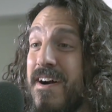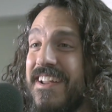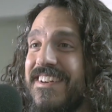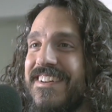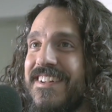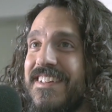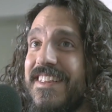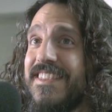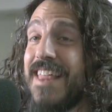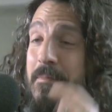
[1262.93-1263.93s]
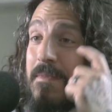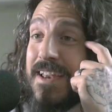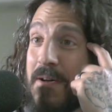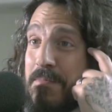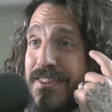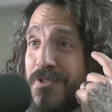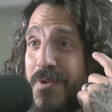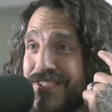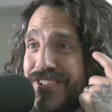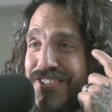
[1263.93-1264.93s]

But that may not be the question